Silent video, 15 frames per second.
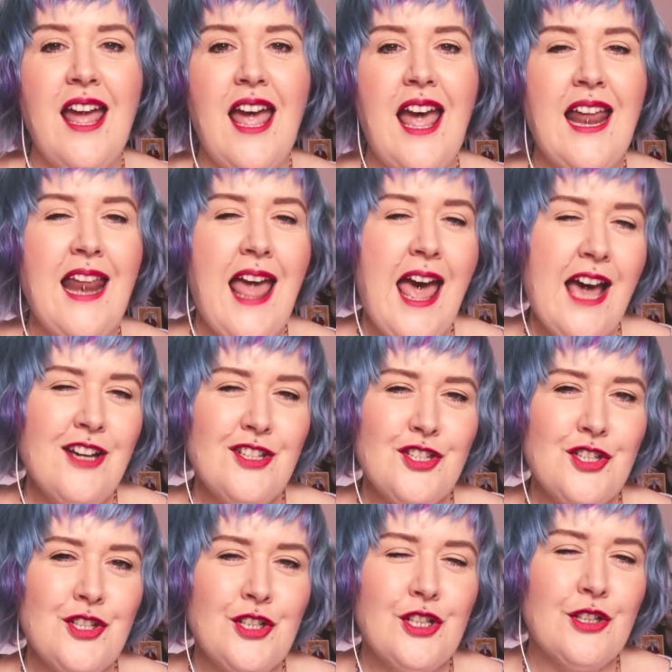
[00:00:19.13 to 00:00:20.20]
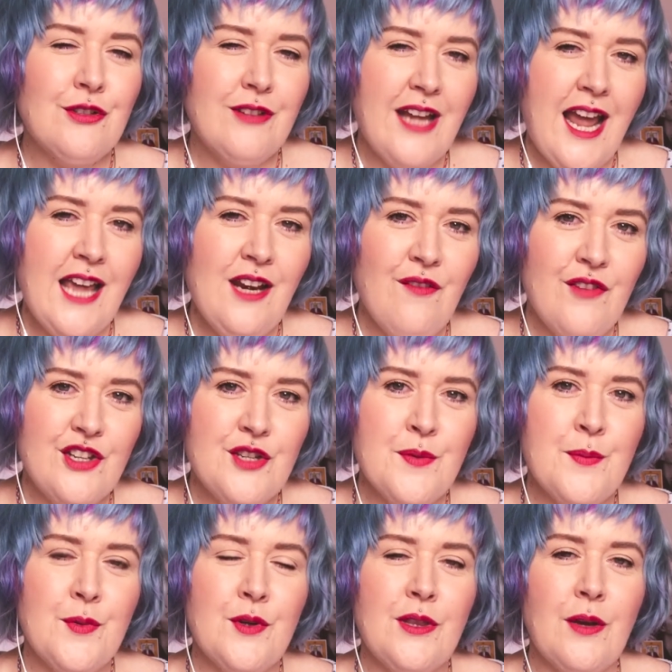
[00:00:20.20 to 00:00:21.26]
and how to create a
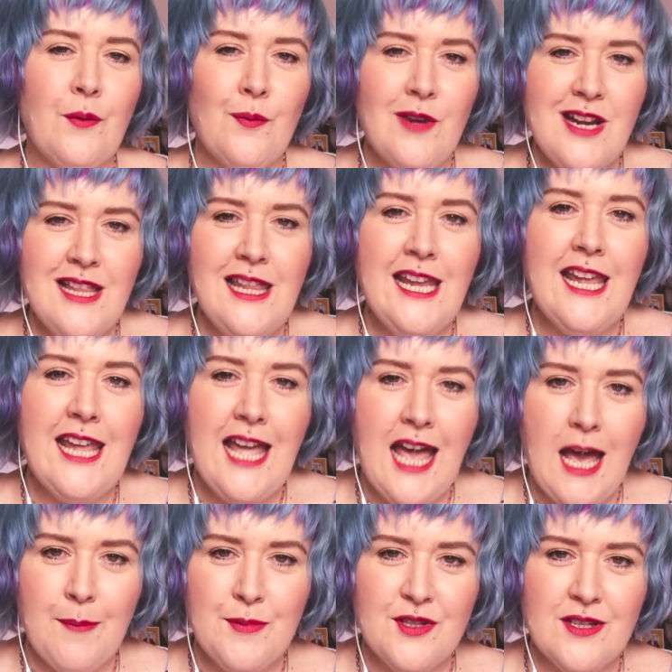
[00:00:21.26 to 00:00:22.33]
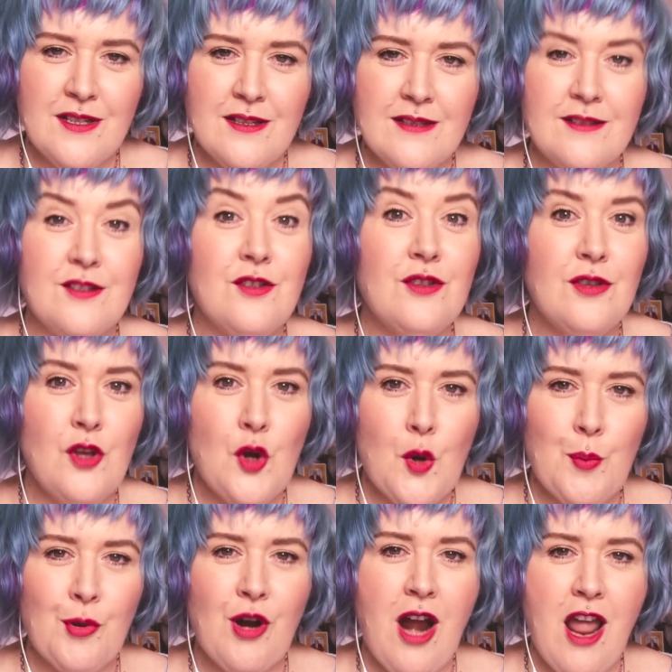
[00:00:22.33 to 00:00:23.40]
vision board that really captures your
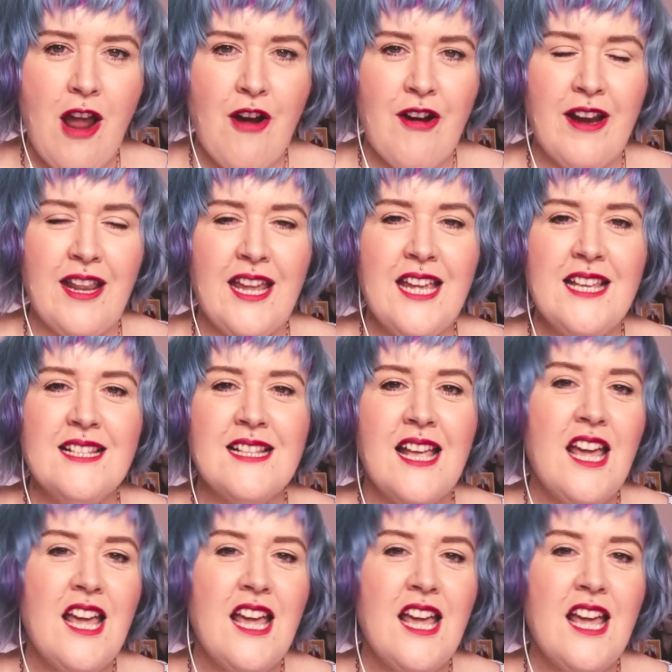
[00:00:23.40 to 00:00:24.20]
priorities,